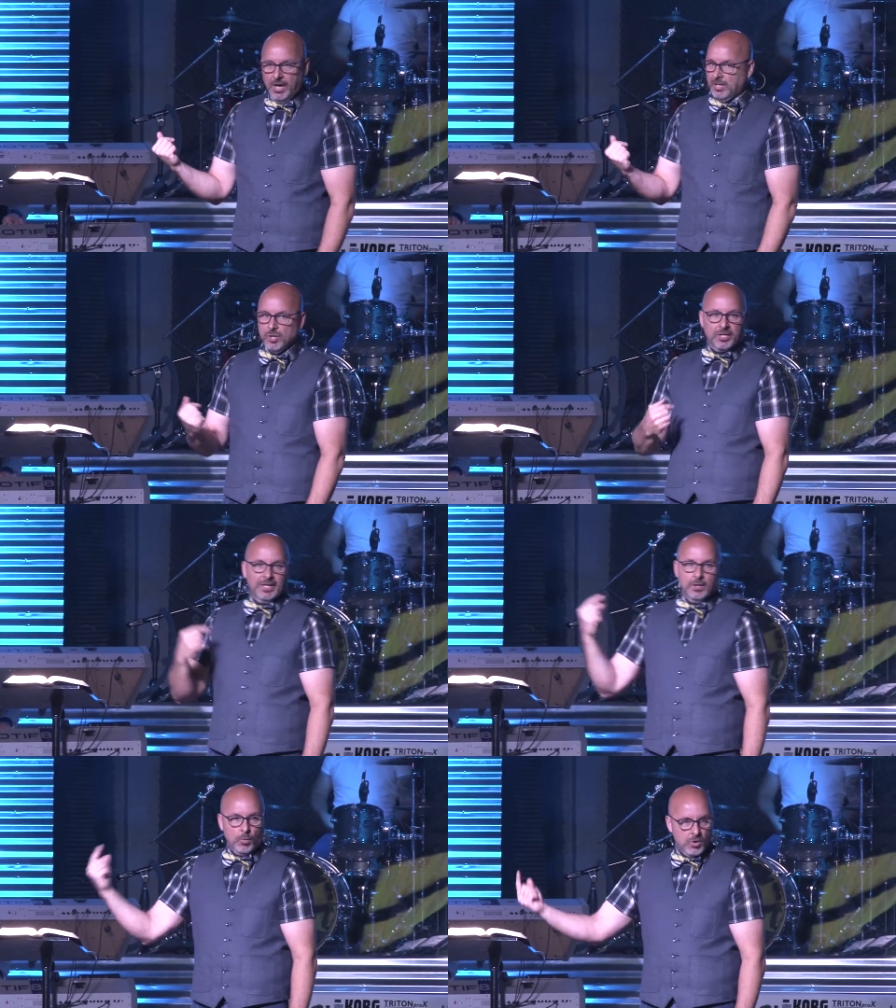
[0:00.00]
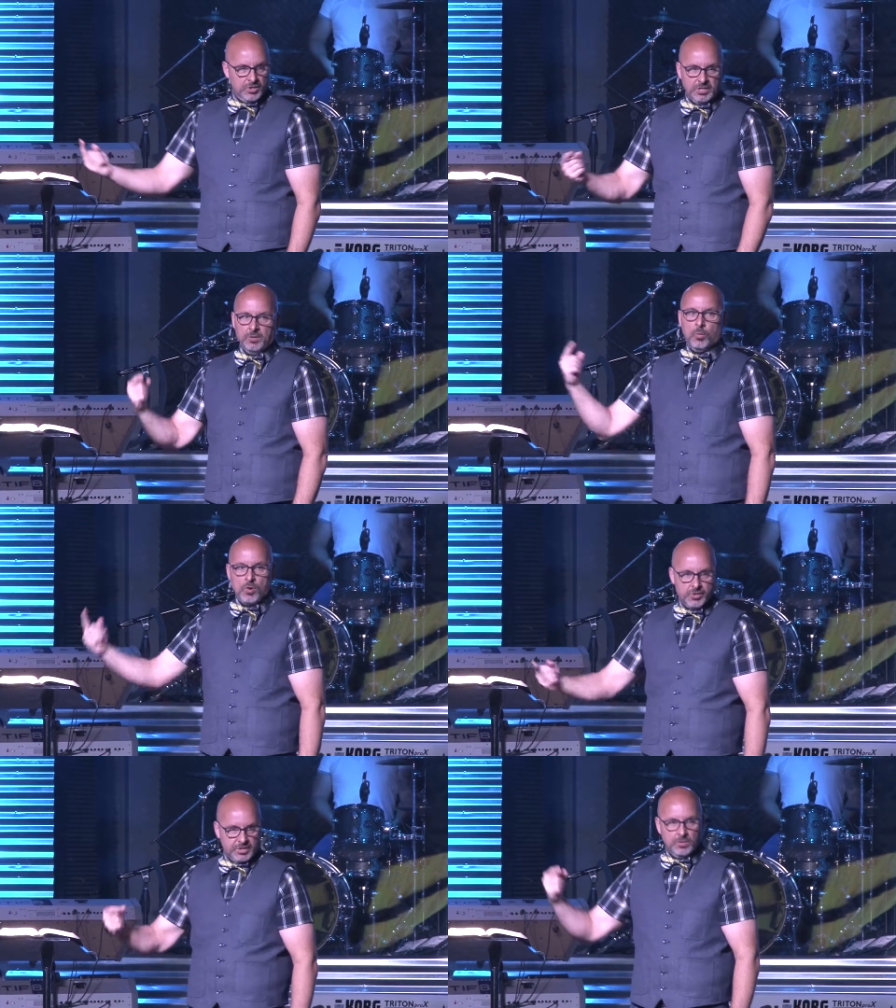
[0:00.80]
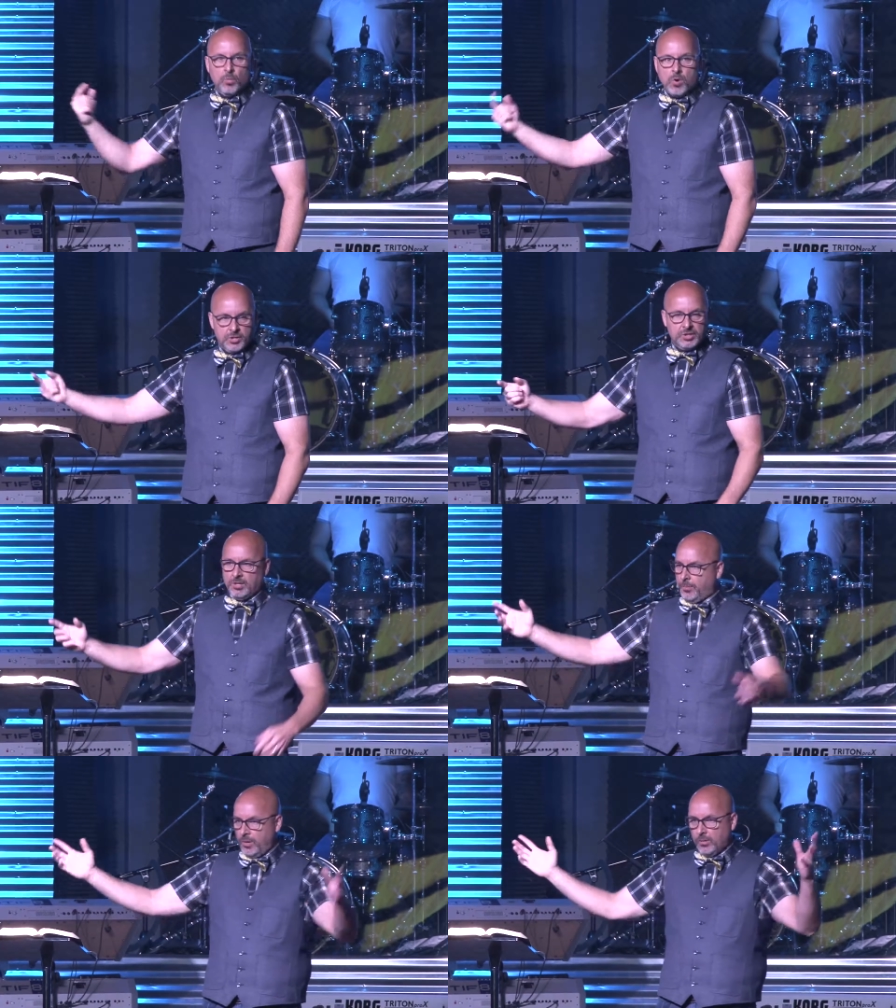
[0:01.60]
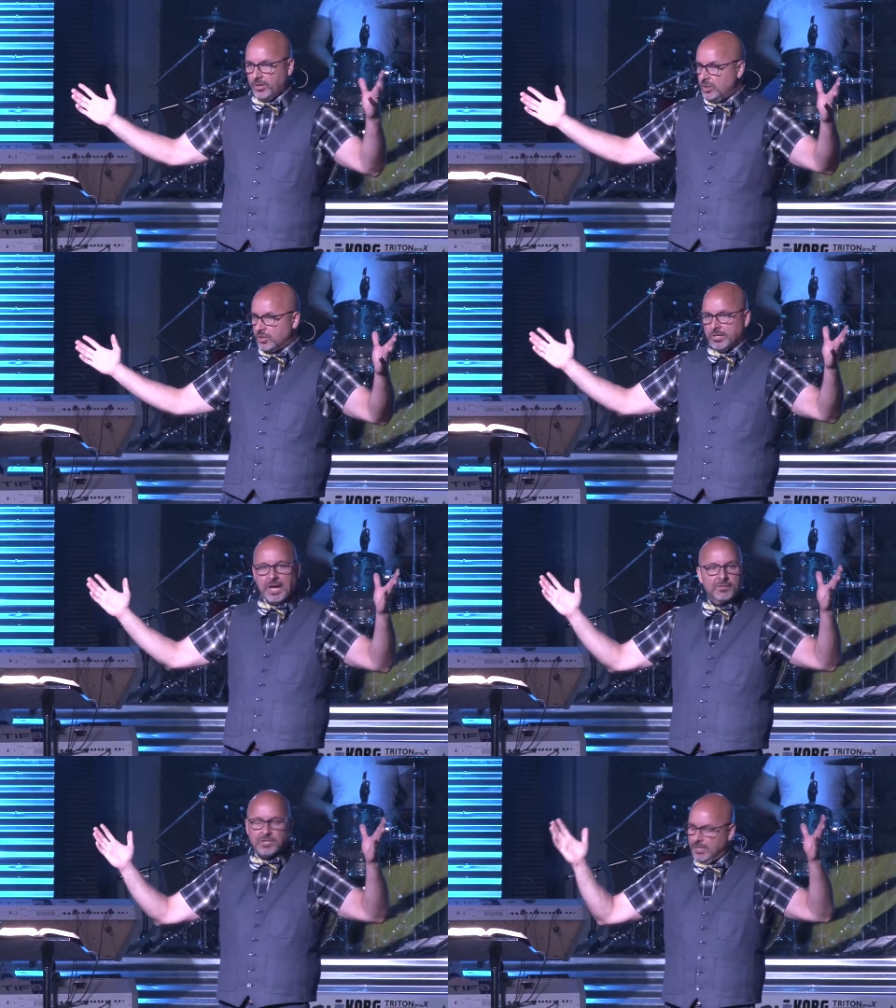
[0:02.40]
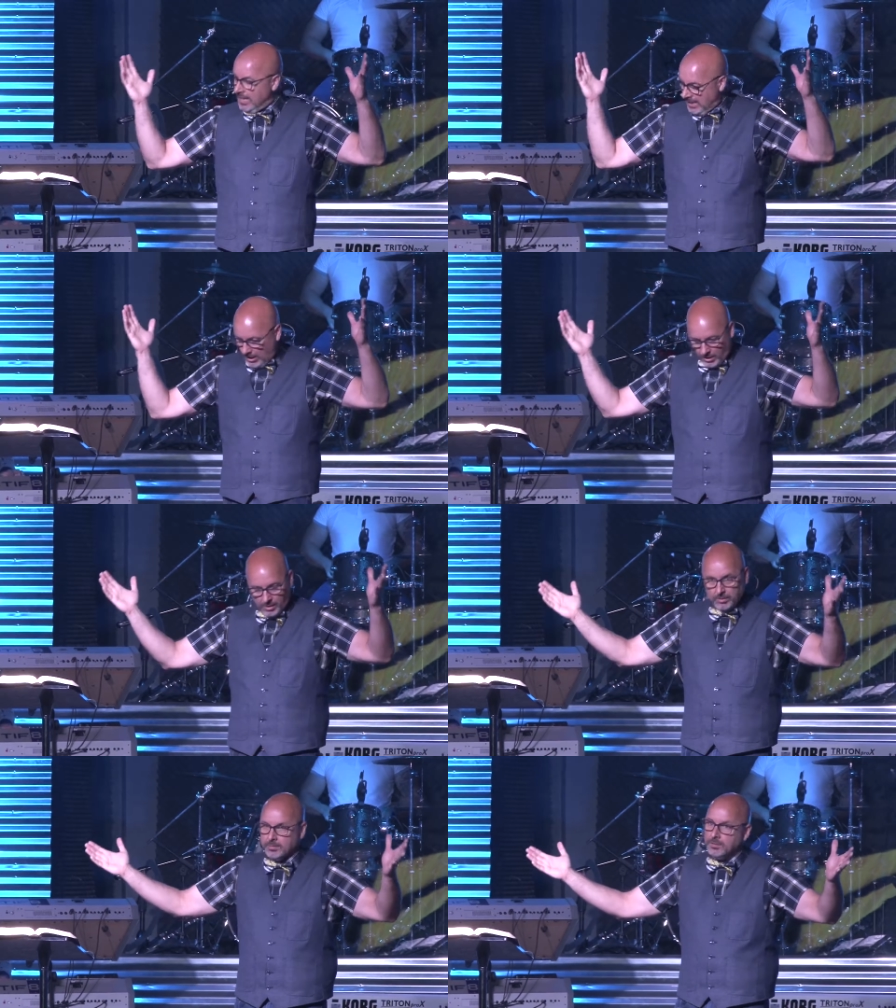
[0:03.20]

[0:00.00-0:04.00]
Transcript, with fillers: And you're going to get worse and worse and worse to the point where you're going to have to, oh,